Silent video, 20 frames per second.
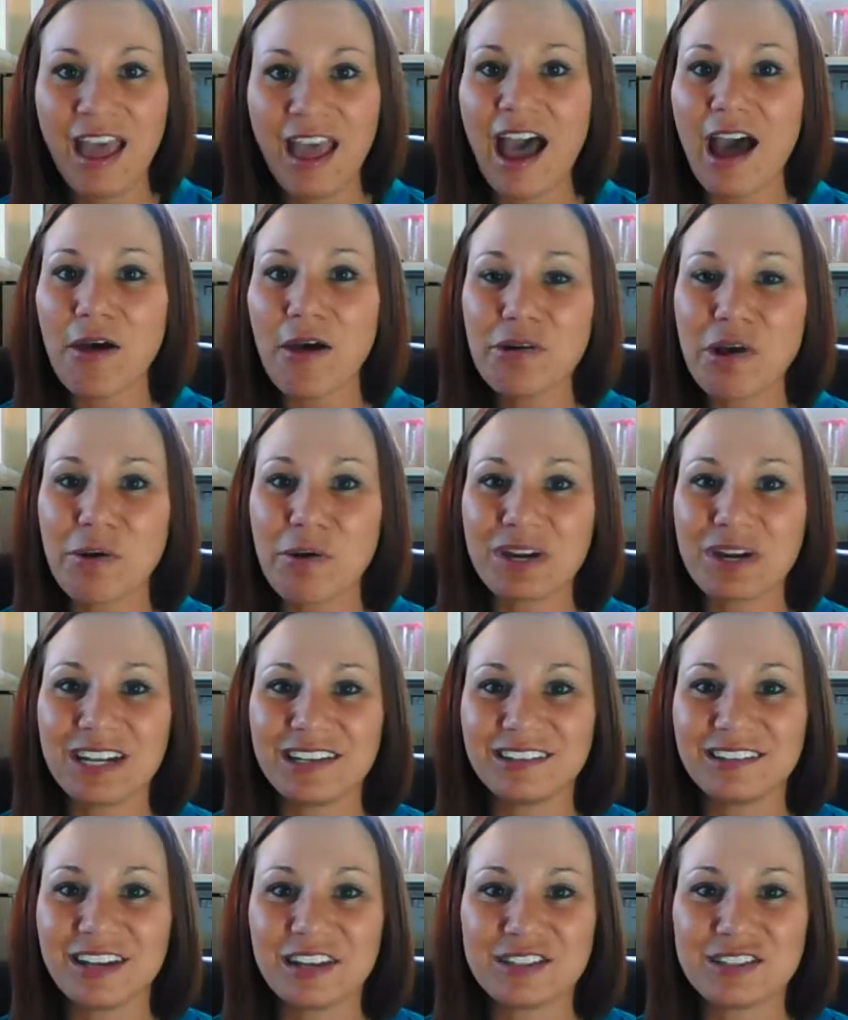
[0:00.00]
I'll go ahead
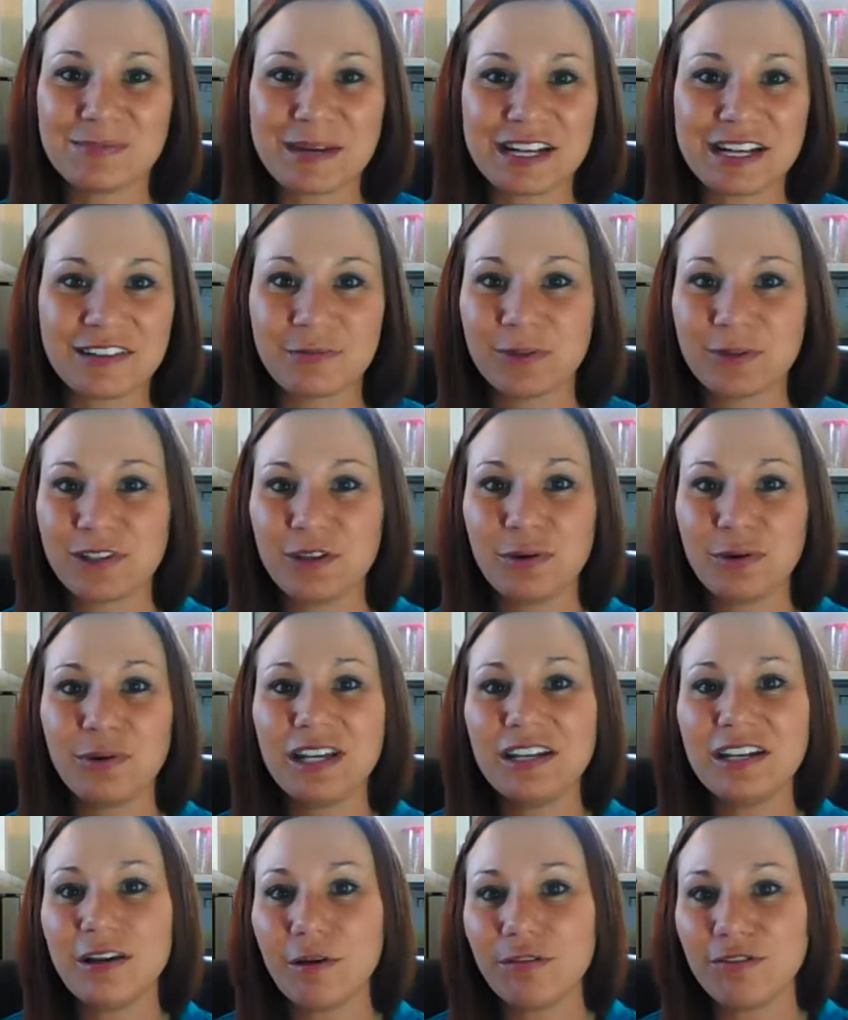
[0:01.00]
and touch base with you
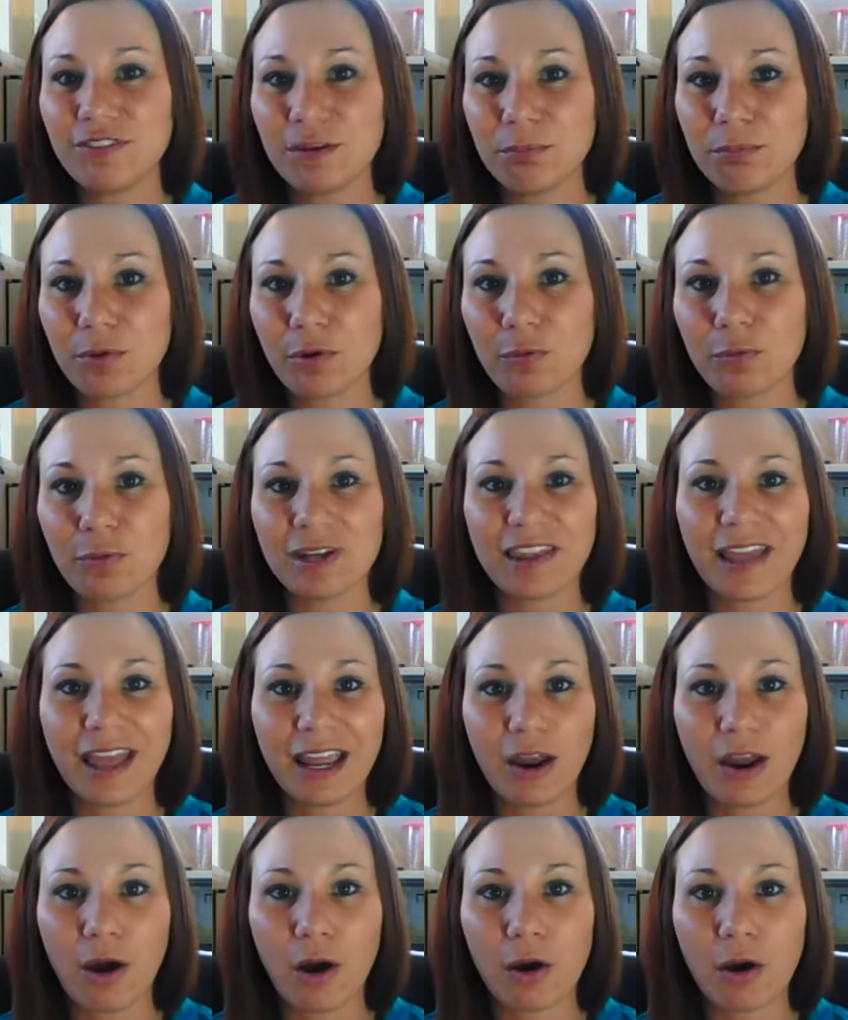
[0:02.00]
in November when
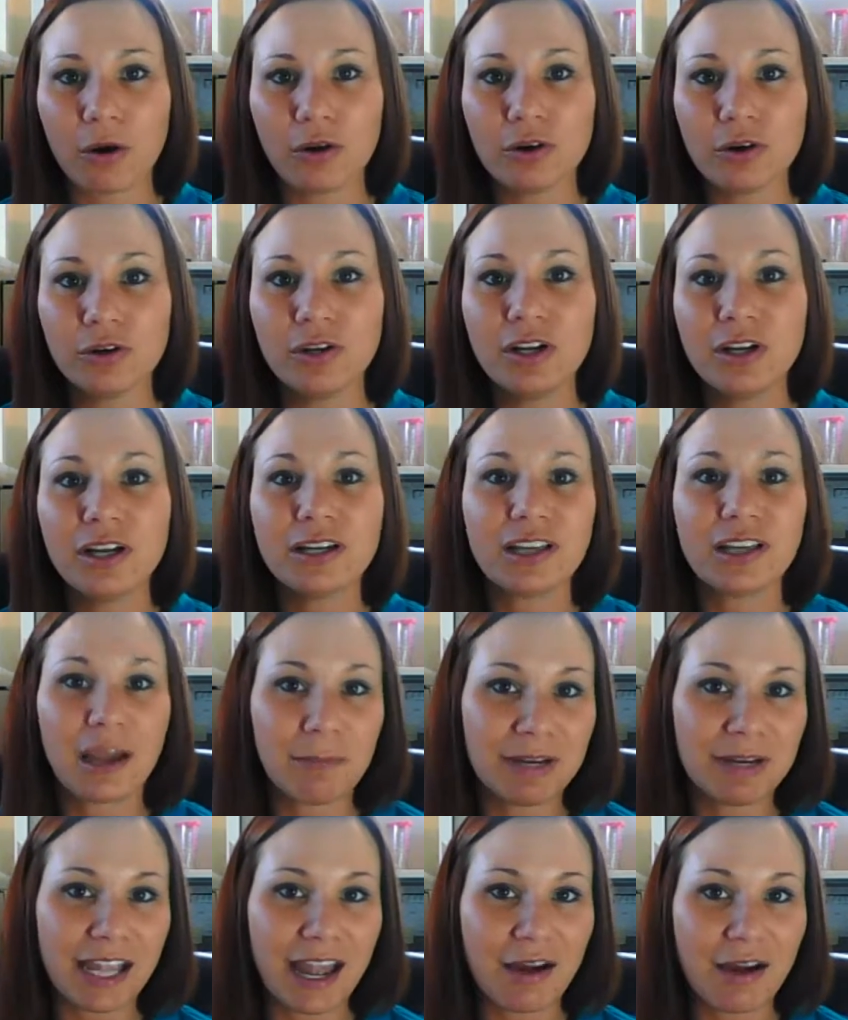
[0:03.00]
they are
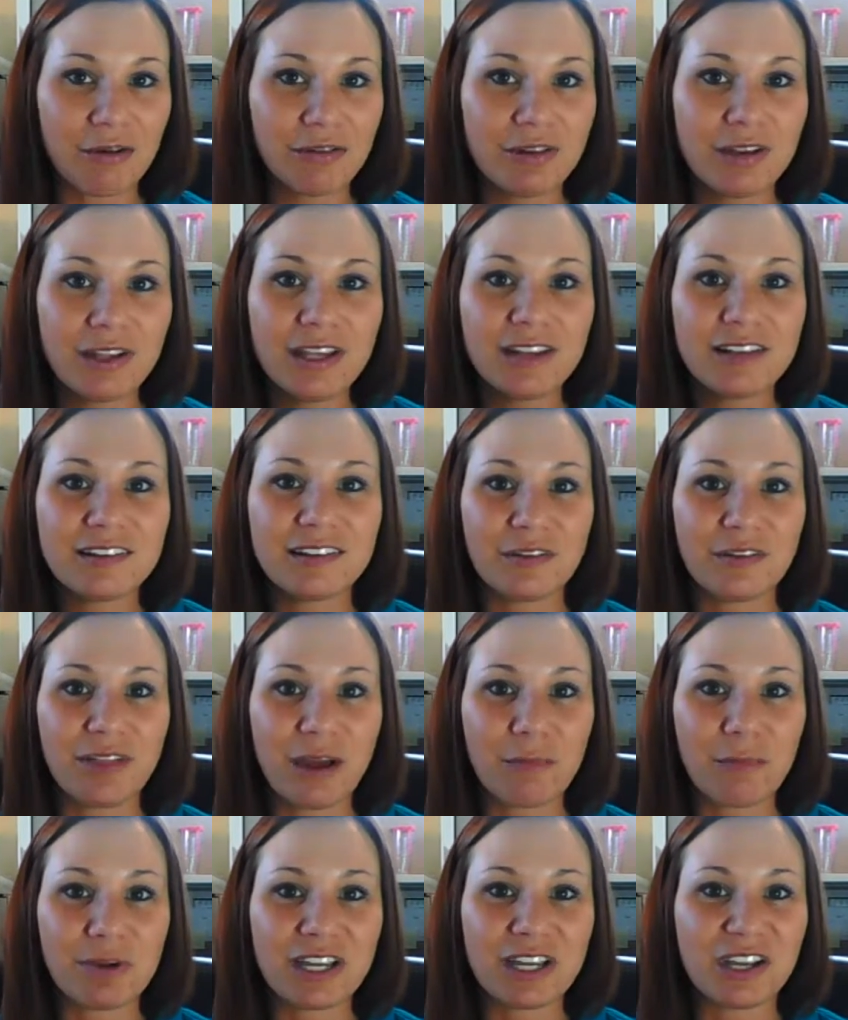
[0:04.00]
coming out so
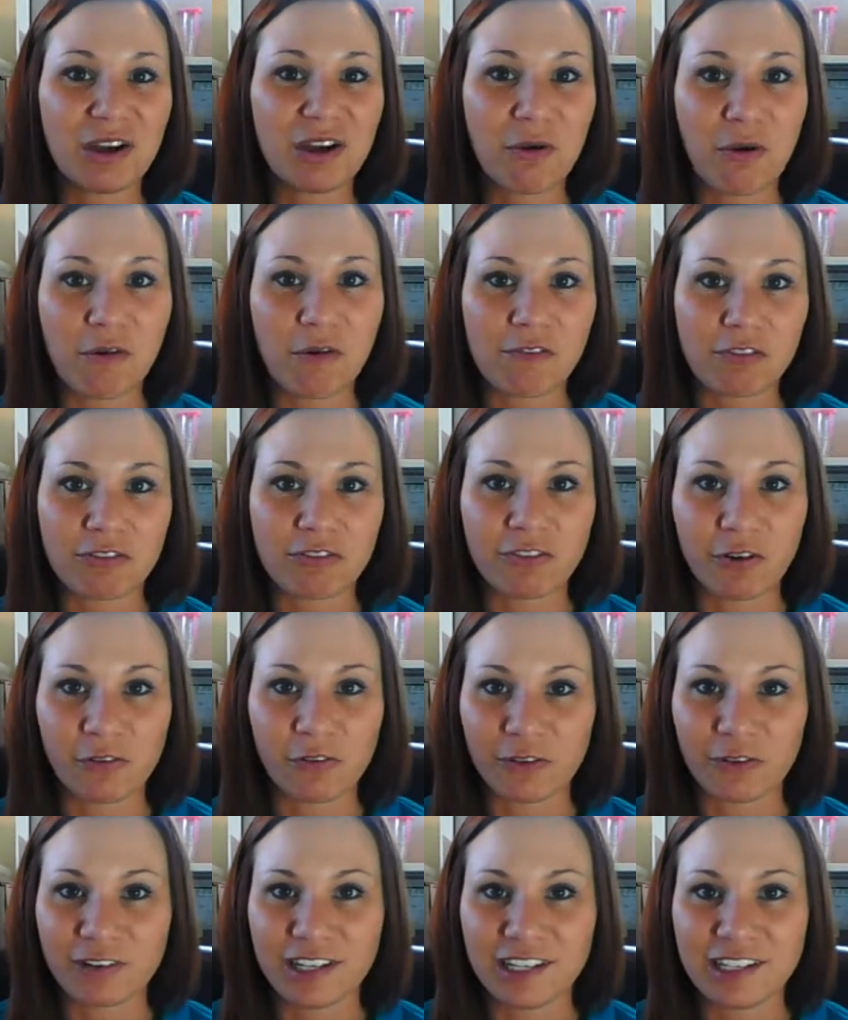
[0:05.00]
that we can go over
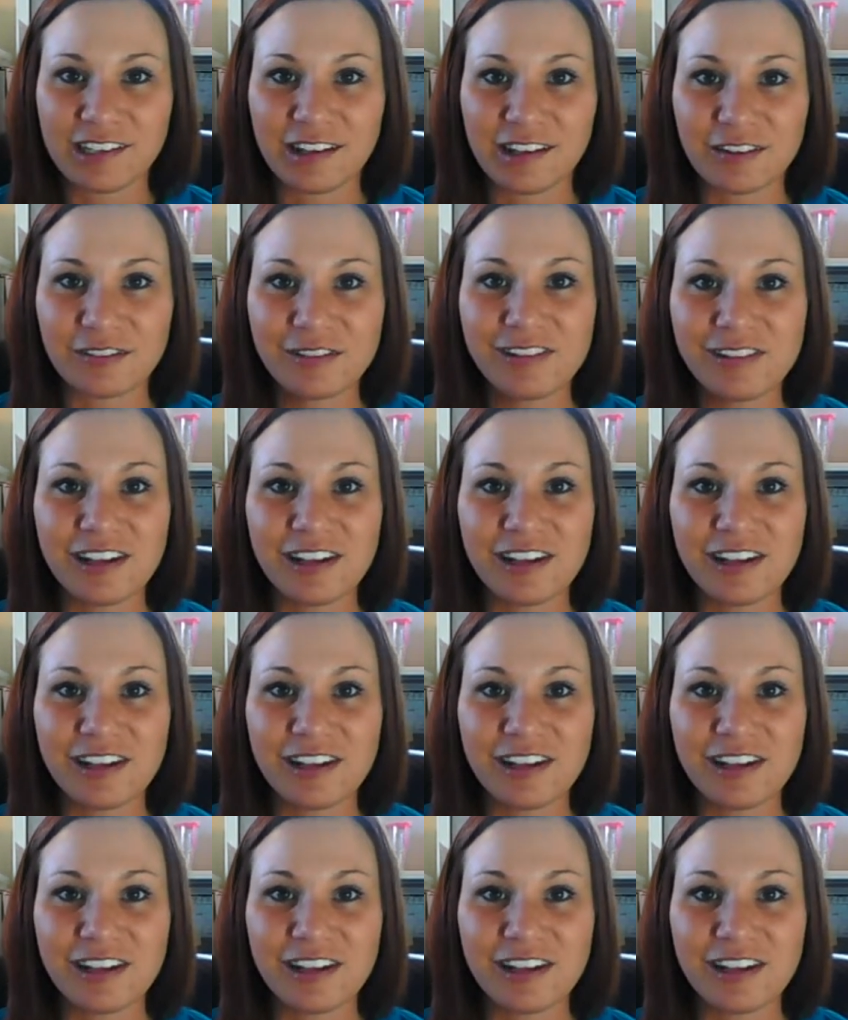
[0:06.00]
further details.